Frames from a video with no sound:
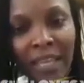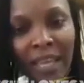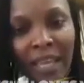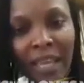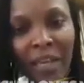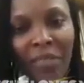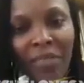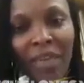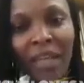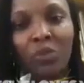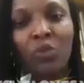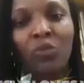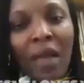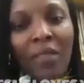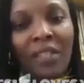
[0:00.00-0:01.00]
that would
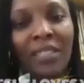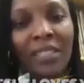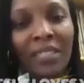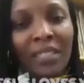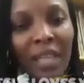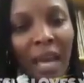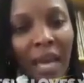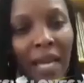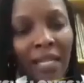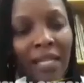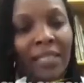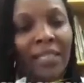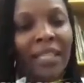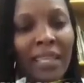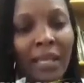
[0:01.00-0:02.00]
rather silence
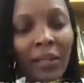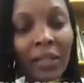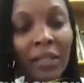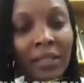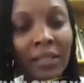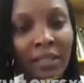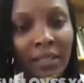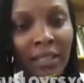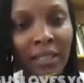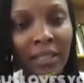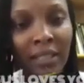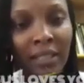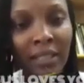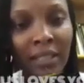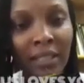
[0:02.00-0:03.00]
and kill its
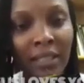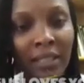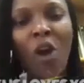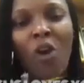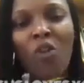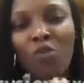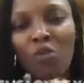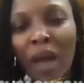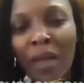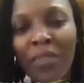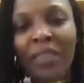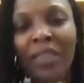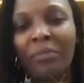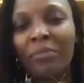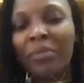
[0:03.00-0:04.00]
citizens rather
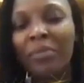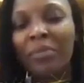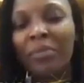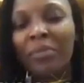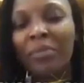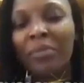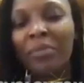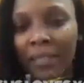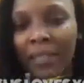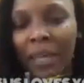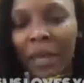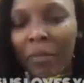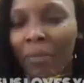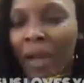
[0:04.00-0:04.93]
than be guided